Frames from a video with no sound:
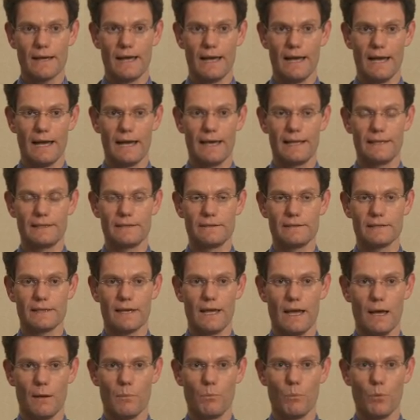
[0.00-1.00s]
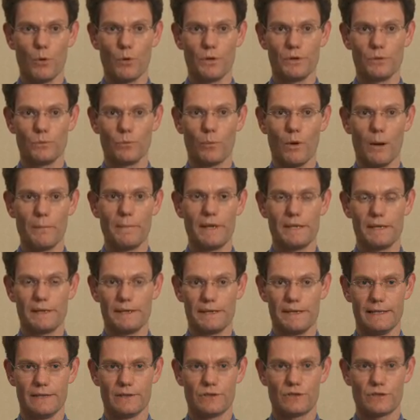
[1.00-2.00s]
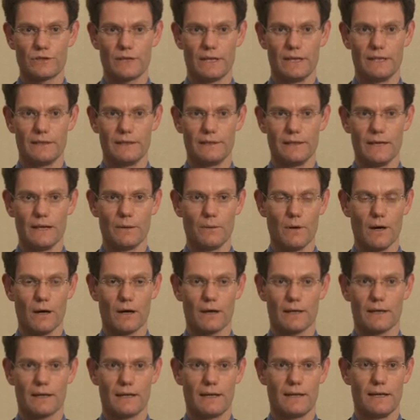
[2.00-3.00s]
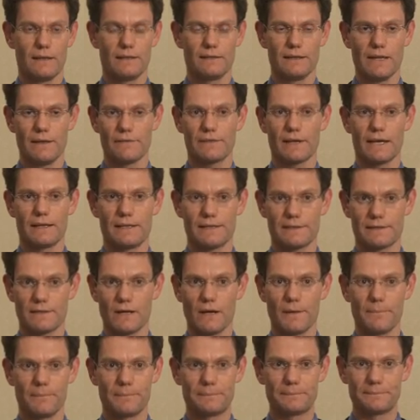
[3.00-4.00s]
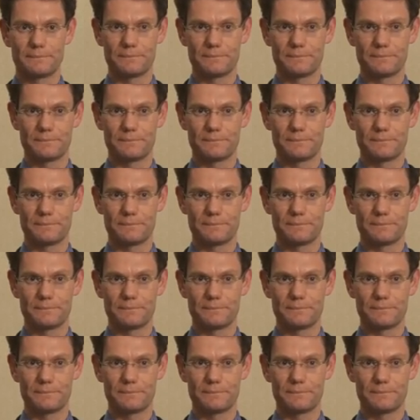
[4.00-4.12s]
and more than 1 million each in Iraq and Afghanistan.